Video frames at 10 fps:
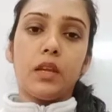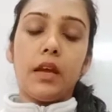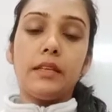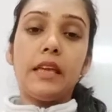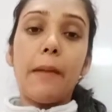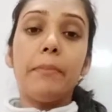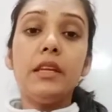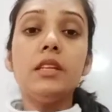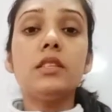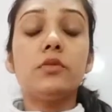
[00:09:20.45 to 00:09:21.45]
And
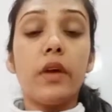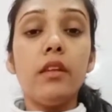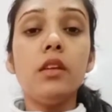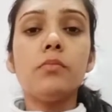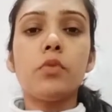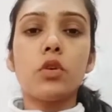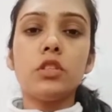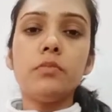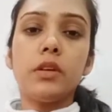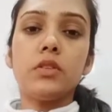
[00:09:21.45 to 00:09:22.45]
campaigning is very
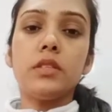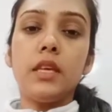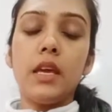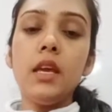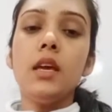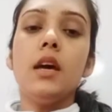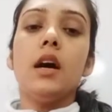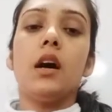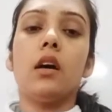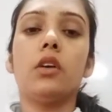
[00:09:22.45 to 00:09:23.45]
important because they,
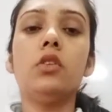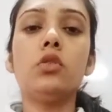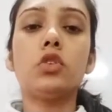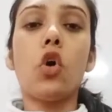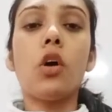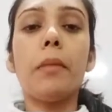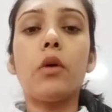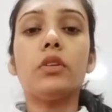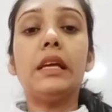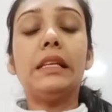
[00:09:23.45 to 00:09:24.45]
talk
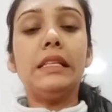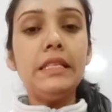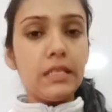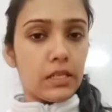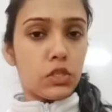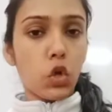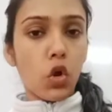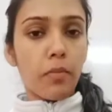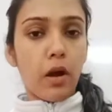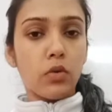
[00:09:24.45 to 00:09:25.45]
about their leaders,
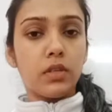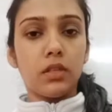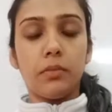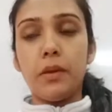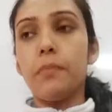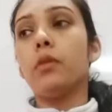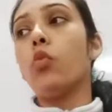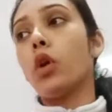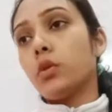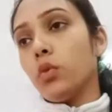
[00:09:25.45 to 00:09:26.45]
talk about the people,
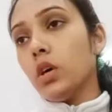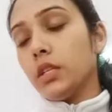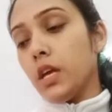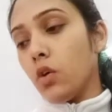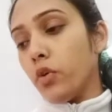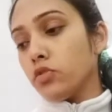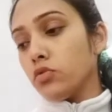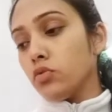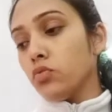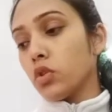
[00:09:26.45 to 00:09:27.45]
what work they are going to
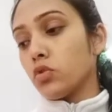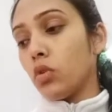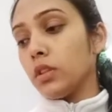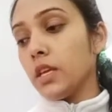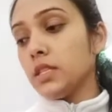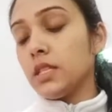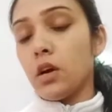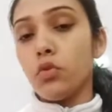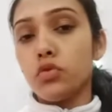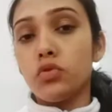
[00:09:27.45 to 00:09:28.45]
do, what all things they
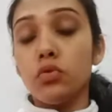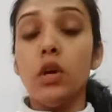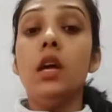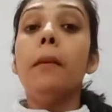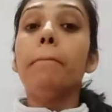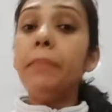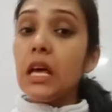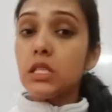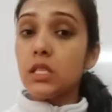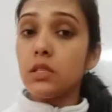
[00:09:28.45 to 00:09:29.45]
are going to do.
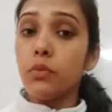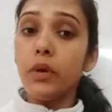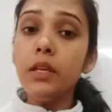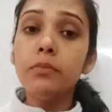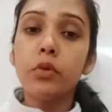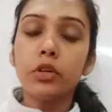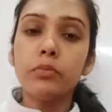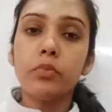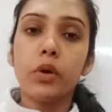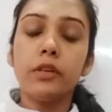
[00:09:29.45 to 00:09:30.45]
Plus, a very
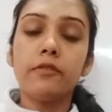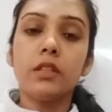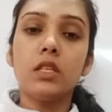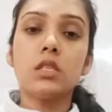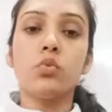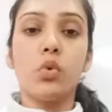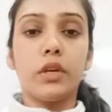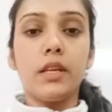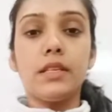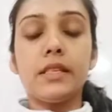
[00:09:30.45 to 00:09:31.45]
important point with this
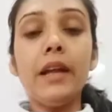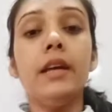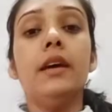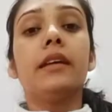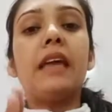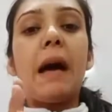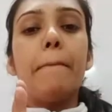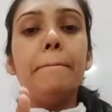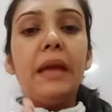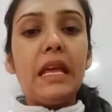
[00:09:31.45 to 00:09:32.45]
voting is that
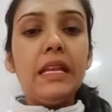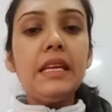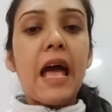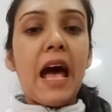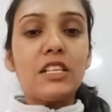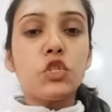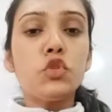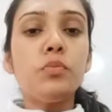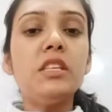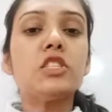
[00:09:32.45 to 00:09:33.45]
campaigning has
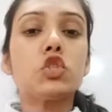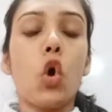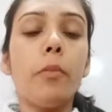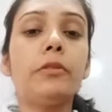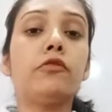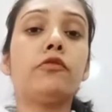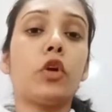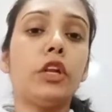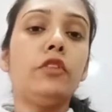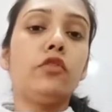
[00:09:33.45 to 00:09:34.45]
to be stopped
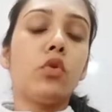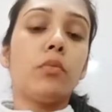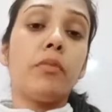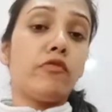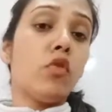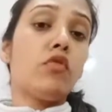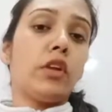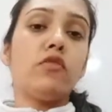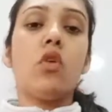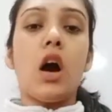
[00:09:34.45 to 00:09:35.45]
before
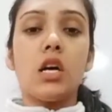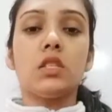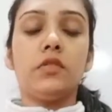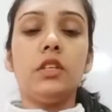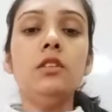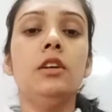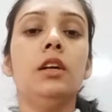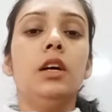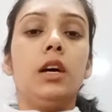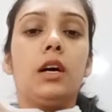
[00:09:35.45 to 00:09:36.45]
44 hours of the
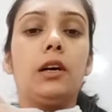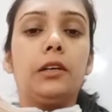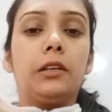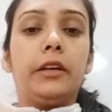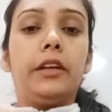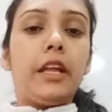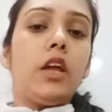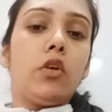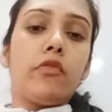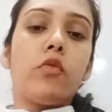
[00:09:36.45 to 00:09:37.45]

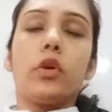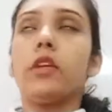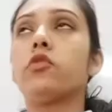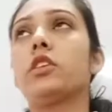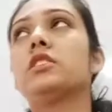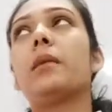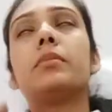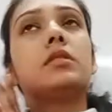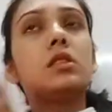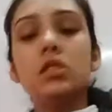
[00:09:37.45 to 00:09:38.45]
day of voting. For
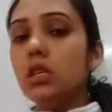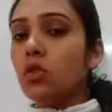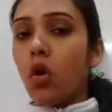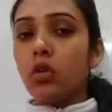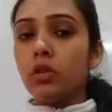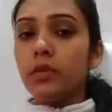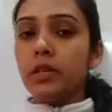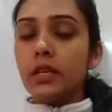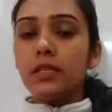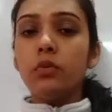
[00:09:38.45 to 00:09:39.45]
example, 16th October
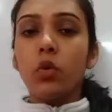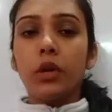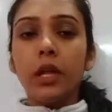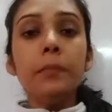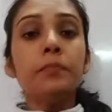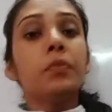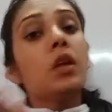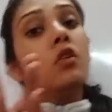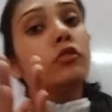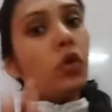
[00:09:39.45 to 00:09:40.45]
is the voting.
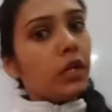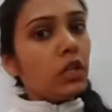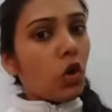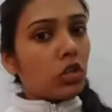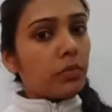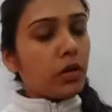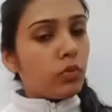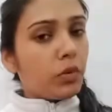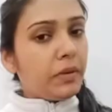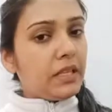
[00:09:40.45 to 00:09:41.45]
14th October
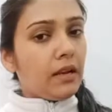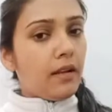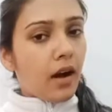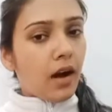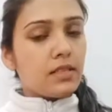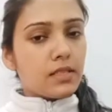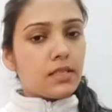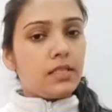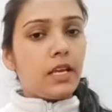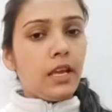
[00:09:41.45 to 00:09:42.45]
would be the
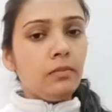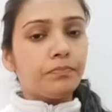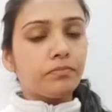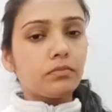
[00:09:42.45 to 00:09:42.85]
last day.